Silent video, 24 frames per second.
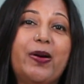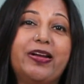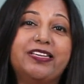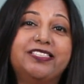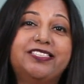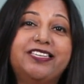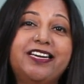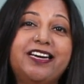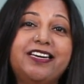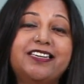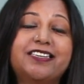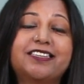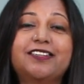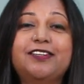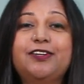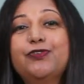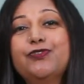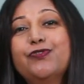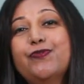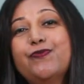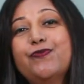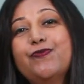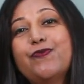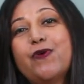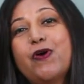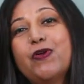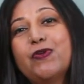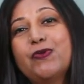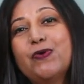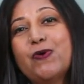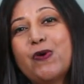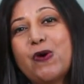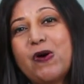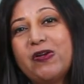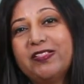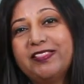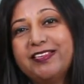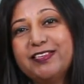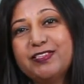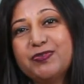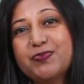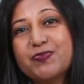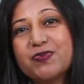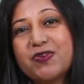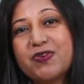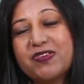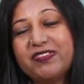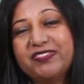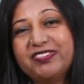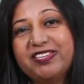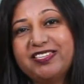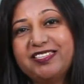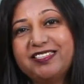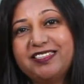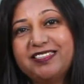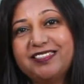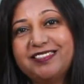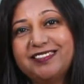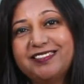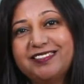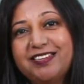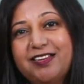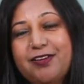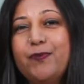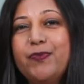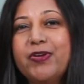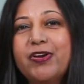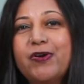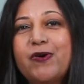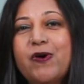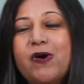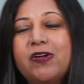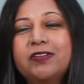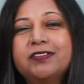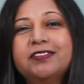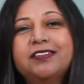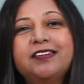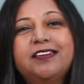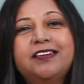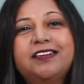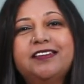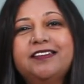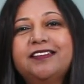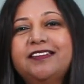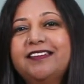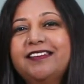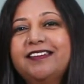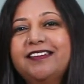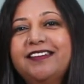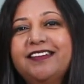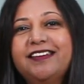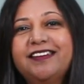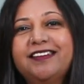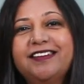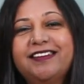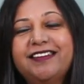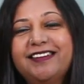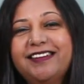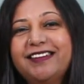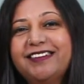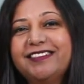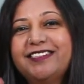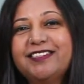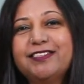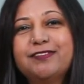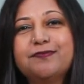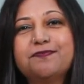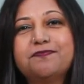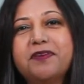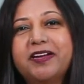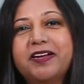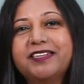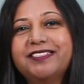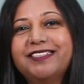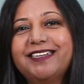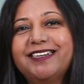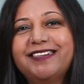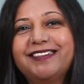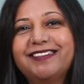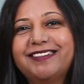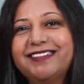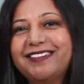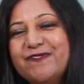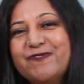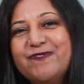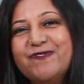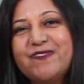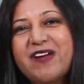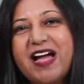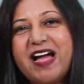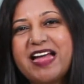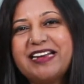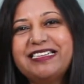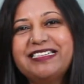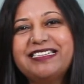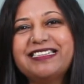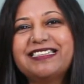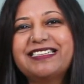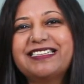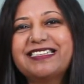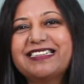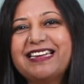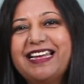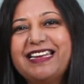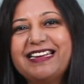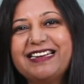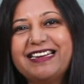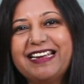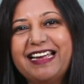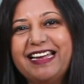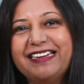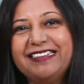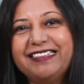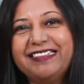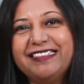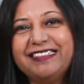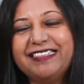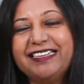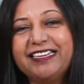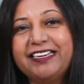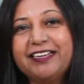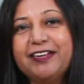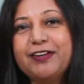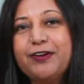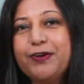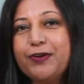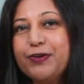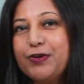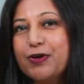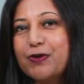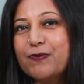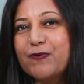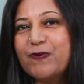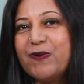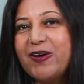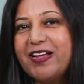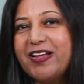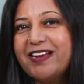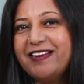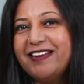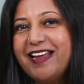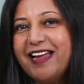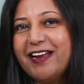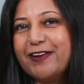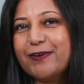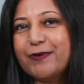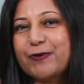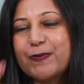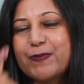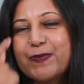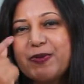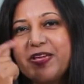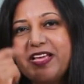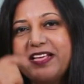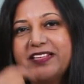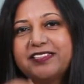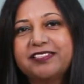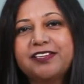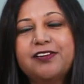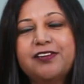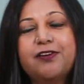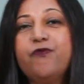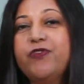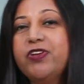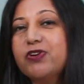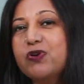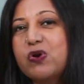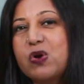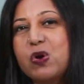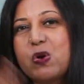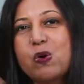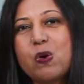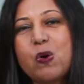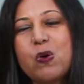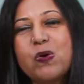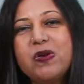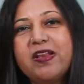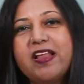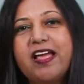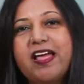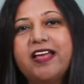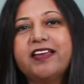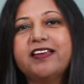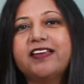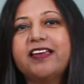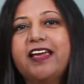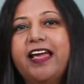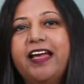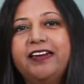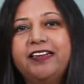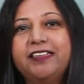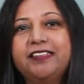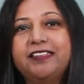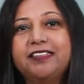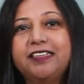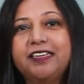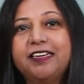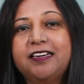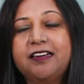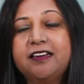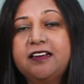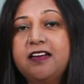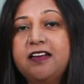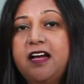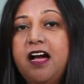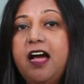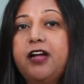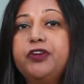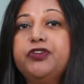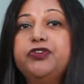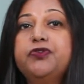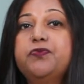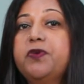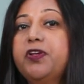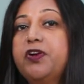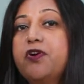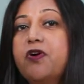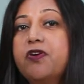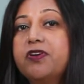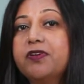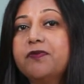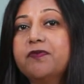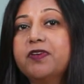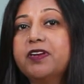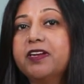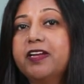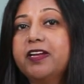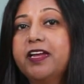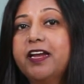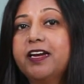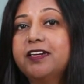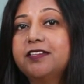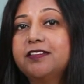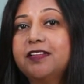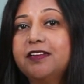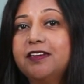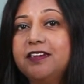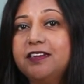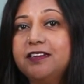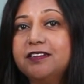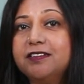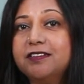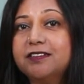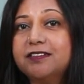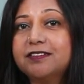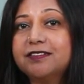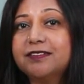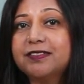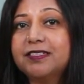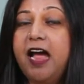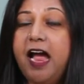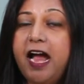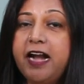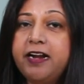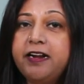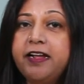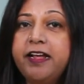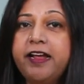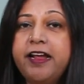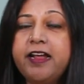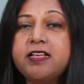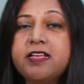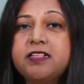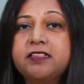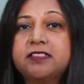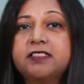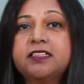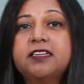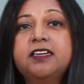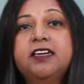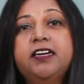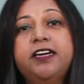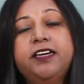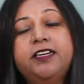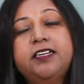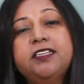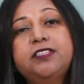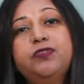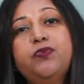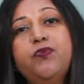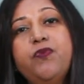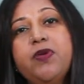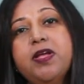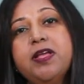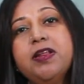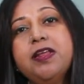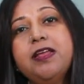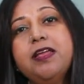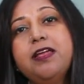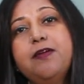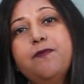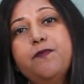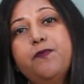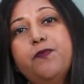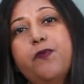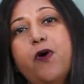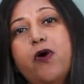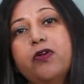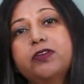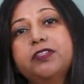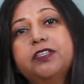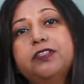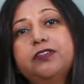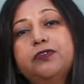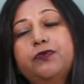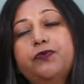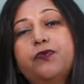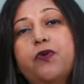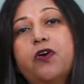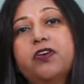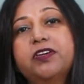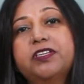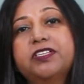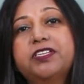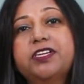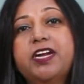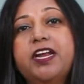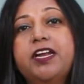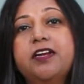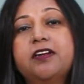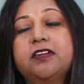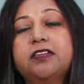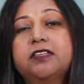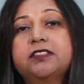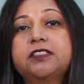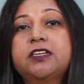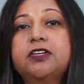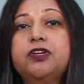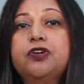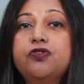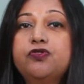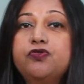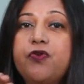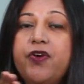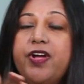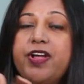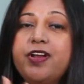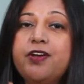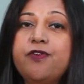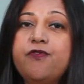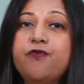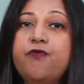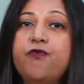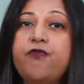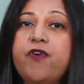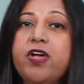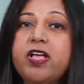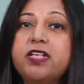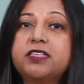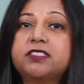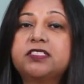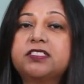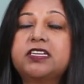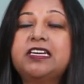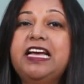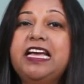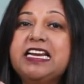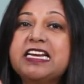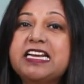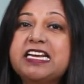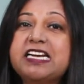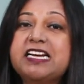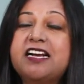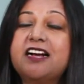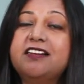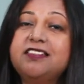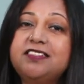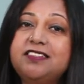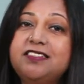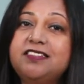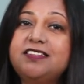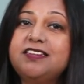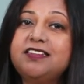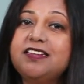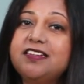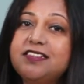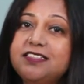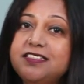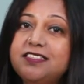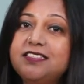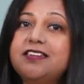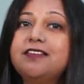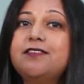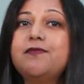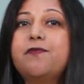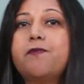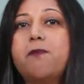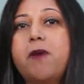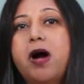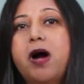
budget to follow all these processes, because this budget vanishes like anything. Your 1 lakh rupees will go like anything, and you may not even get the leads. And hence, it is very important for trainers to invest in consistent